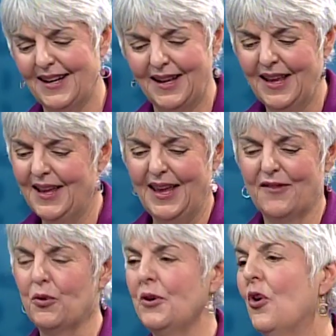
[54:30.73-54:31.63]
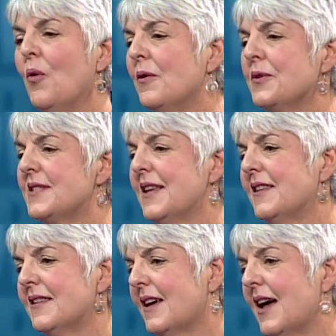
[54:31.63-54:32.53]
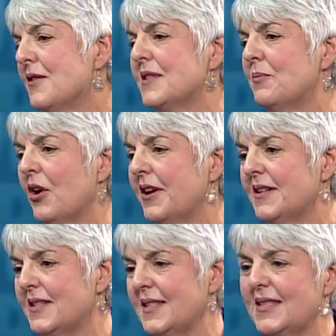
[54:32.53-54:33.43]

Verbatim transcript: And no one would say that the housing market is the